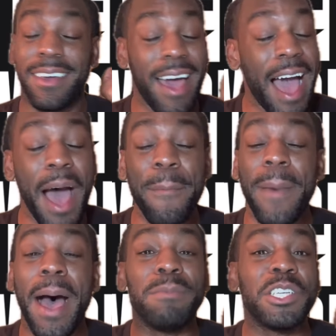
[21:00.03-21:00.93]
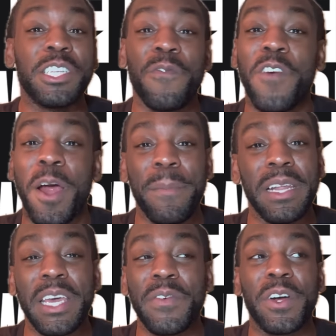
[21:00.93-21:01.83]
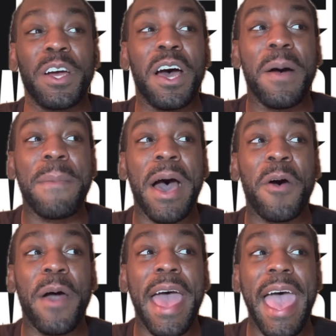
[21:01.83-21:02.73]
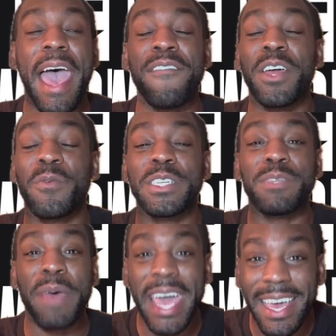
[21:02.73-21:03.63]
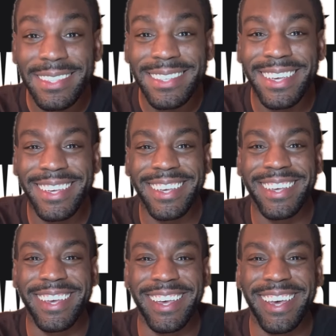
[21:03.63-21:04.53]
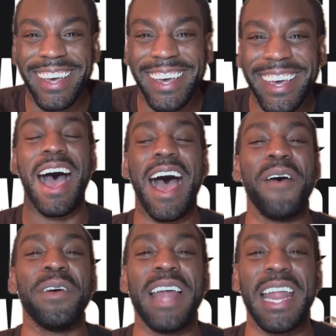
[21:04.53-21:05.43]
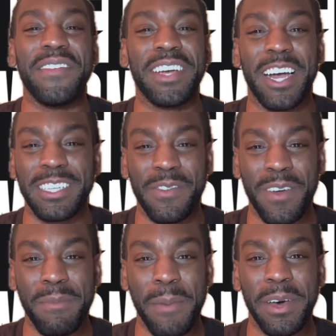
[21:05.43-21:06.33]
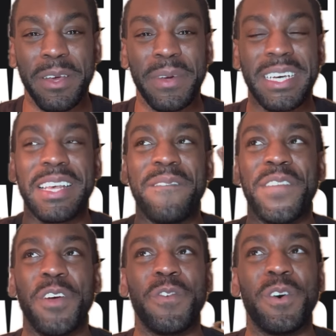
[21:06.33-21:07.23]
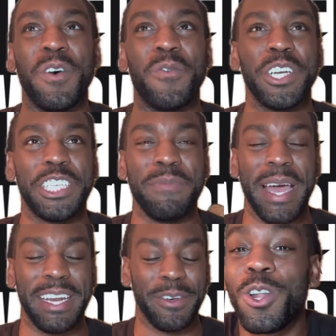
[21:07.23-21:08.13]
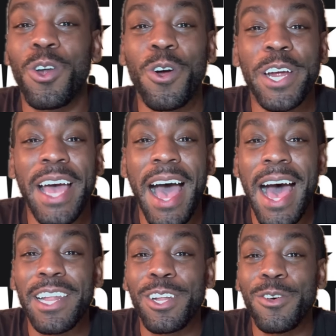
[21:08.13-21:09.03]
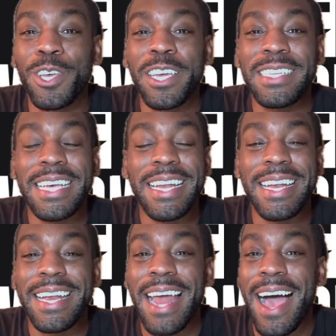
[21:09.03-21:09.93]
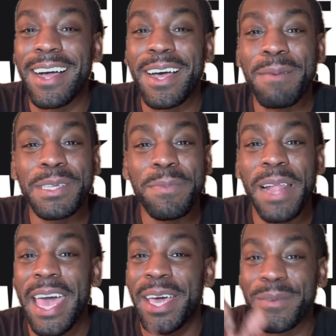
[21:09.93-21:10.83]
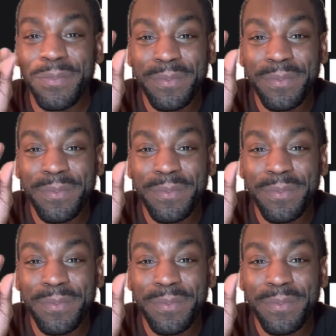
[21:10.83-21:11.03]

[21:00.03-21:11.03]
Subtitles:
I'm just a firm believer about having respect. I would not even curse in front of my mother because I'm fearful of what she might do. Gloria Hallelujah did not come to play.